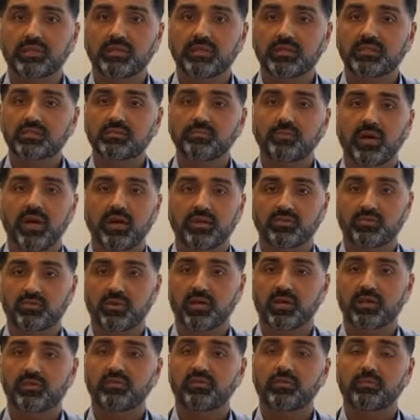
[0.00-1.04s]
this spot
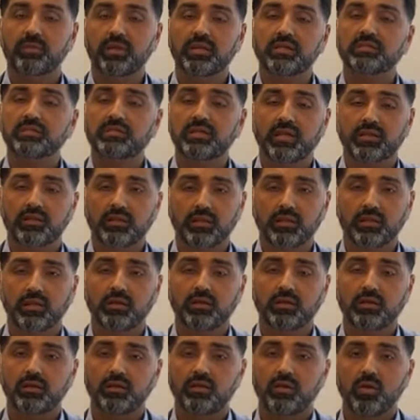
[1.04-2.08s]
directly from inside the
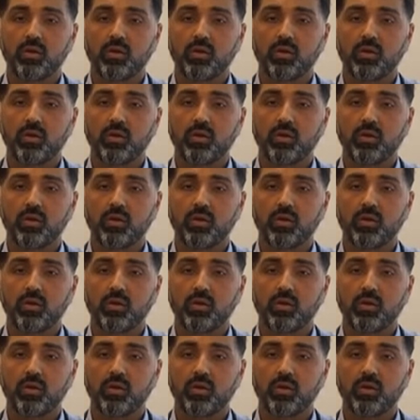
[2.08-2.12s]
lung.